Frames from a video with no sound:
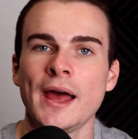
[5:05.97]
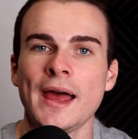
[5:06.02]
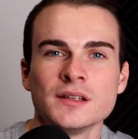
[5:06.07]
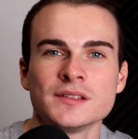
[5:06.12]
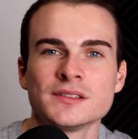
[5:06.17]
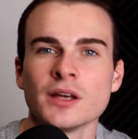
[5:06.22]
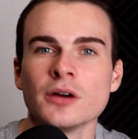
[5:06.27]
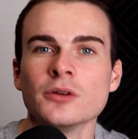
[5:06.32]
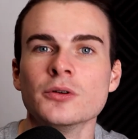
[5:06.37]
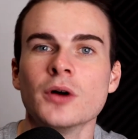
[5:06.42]

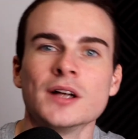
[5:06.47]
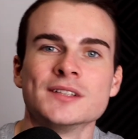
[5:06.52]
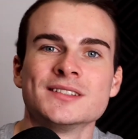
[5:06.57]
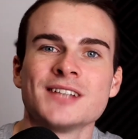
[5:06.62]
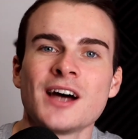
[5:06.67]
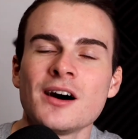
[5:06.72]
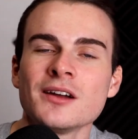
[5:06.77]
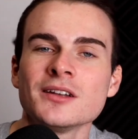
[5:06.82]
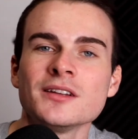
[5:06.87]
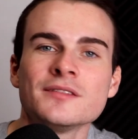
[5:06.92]
So a
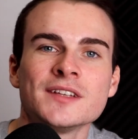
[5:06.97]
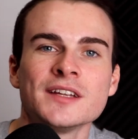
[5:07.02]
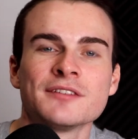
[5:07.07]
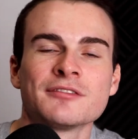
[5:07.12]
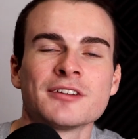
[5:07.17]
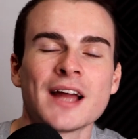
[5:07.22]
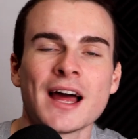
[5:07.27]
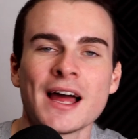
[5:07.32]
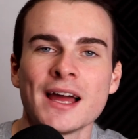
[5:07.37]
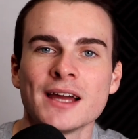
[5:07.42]
ton of
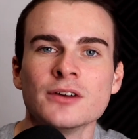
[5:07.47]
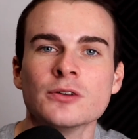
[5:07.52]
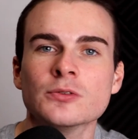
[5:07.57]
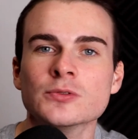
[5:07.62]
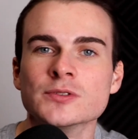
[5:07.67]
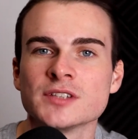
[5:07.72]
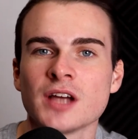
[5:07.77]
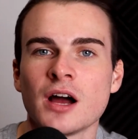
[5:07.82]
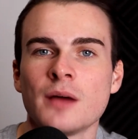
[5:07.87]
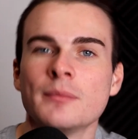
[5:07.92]
different
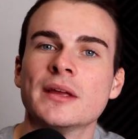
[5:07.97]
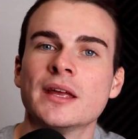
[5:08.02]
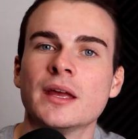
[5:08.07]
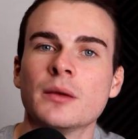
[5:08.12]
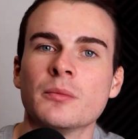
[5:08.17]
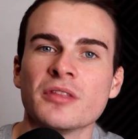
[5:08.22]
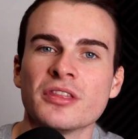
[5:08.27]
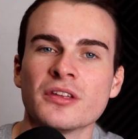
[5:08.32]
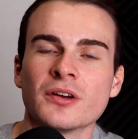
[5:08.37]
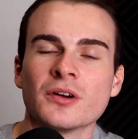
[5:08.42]
angles coming
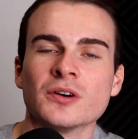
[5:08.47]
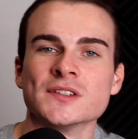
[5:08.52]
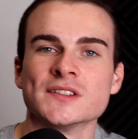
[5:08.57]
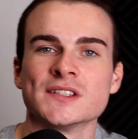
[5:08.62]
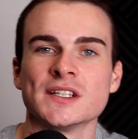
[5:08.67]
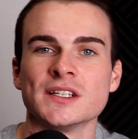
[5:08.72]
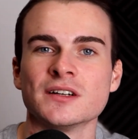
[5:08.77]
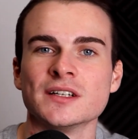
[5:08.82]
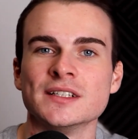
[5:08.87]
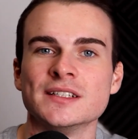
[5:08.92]
in with the
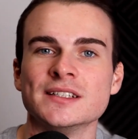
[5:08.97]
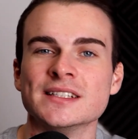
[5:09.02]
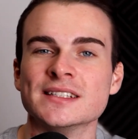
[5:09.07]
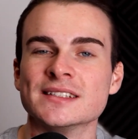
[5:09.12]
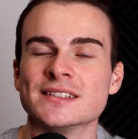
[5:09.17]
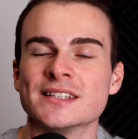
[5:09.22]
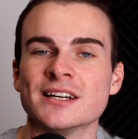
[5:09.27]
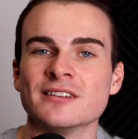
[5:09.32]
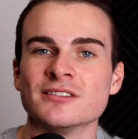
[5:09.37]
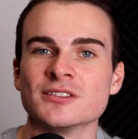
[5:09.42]
content
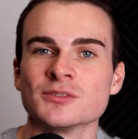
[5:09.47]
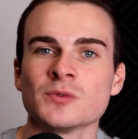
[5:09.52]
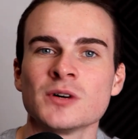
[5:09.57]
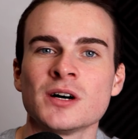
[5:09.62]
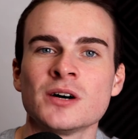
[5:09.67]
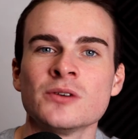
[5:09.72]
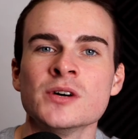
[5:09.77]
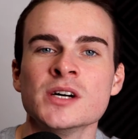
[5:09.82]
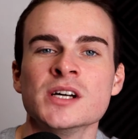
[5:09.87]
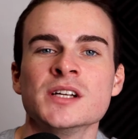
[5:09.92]
ideas there as
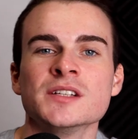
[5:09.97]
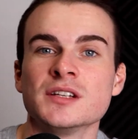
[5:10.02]
well,